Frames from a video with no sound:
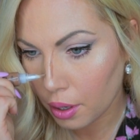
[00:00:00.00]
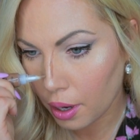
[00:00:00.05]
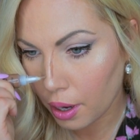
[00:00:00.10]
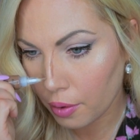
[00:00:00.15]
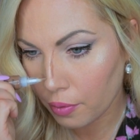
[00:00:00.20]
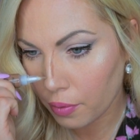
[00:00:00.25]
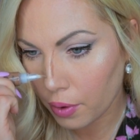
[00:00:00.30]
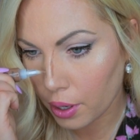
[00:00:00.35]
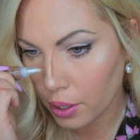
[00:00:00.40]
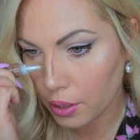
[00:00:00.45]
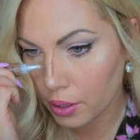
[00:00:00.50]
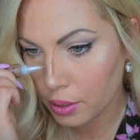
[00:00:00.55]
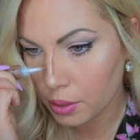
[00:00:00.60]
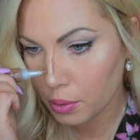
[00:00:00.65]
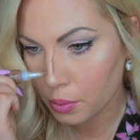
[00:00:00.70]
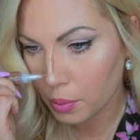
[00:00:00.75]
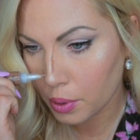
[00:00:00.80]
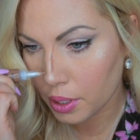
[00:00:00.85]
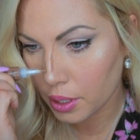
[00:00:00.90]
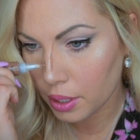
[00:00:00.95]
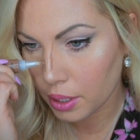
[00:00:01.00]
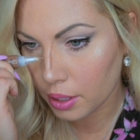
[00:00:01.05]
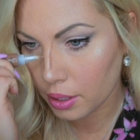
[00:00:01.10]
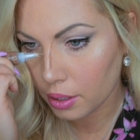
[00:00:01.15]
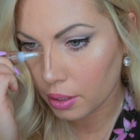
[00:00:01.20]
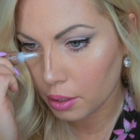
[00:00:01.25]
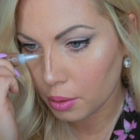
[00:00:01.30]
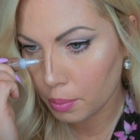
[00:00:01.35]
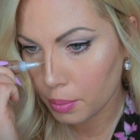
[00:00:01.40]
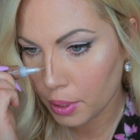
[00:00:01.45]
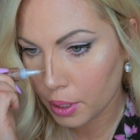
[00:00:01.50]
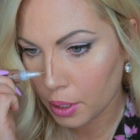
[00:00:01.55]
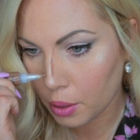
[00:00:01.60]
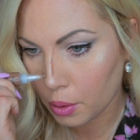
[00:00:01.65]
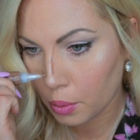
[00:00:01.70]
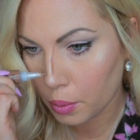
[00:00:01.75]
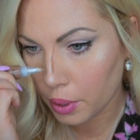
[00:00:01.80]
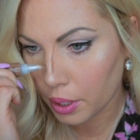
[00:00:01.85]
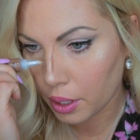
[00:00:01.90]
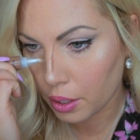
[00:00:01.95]
I find this one a little bit
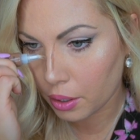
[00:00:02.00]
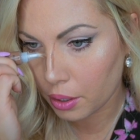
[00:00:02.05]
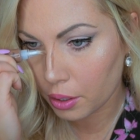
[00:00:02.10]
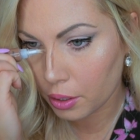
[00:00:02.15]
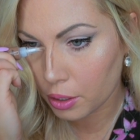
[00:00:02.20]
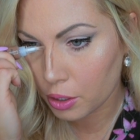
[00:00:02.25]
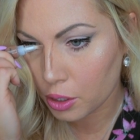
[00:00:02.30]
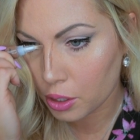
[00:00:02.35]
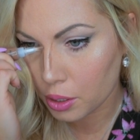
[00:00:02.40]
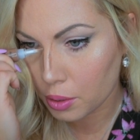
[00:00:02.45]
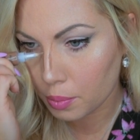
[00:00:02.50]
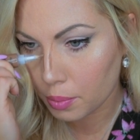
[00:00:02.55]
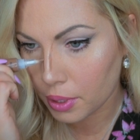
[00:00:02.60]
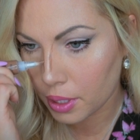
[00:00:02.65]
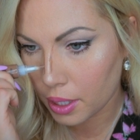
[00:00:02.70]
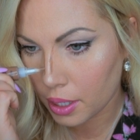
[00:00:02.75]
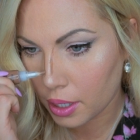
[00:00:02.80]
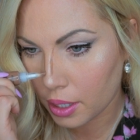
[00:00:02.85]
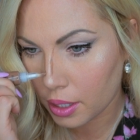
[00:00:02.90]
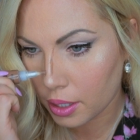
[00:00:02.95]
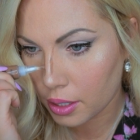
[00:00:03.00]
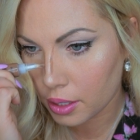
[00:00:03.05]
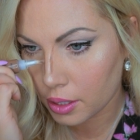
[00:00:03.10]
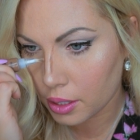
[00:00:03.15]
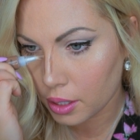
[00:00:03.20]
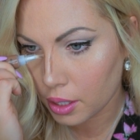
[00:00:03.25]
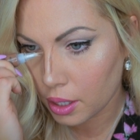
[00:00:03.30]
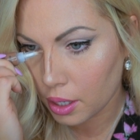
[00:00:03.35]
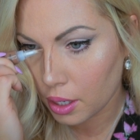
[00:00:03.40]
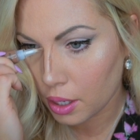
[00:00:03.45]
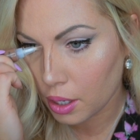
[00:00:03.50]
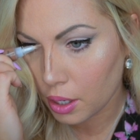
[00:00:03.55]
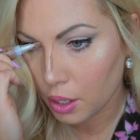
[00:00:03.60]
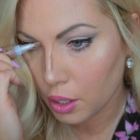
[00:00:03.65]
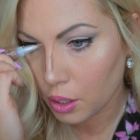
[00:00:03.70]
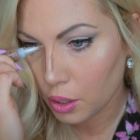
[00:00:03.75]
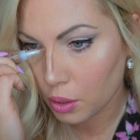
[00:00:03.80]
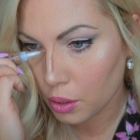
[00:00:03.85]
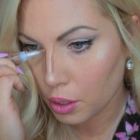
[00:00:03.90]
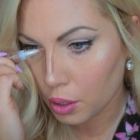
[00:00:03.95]
quicker just because
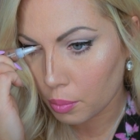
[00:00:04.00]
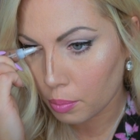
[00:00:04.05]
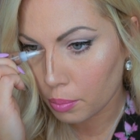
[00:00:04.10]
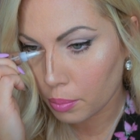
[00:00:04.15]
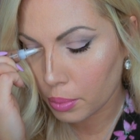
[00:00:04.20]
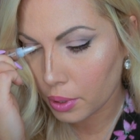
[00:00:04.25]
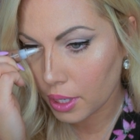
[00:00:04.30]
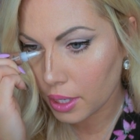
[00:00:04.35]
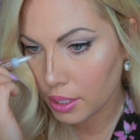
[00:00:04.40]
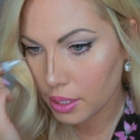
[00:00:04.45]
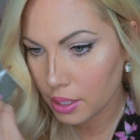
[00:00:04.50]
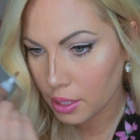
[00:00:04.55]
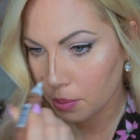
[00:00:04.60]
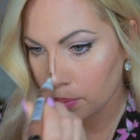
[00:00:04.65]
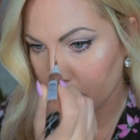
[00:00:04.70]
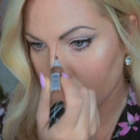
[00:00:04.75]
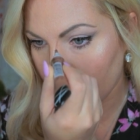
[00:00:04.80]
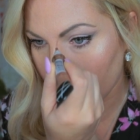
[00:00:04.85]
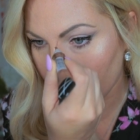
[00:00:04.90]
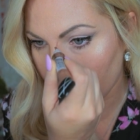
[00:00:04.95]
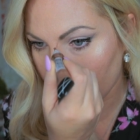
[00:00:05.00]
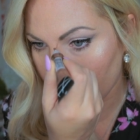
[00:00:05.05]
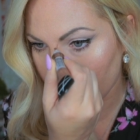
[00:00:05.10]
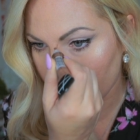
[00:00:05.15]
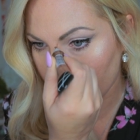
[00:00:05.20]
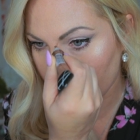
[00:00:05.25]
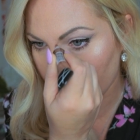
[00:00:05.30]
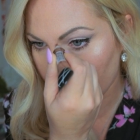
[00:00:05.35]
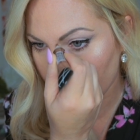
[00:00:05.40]
you could blend it better.